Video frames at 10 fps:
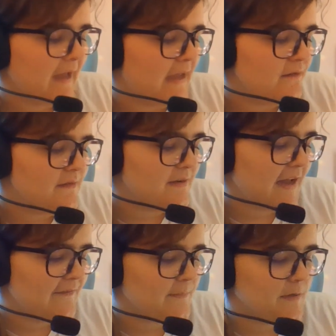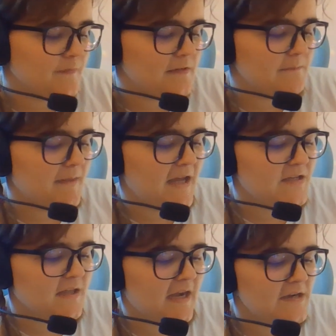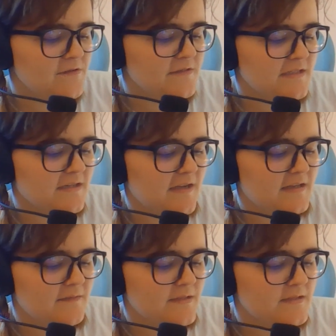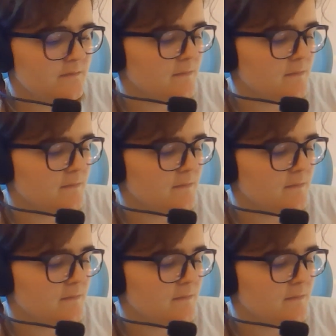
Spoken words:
I don't even have to perfectly match the hydrazine end of it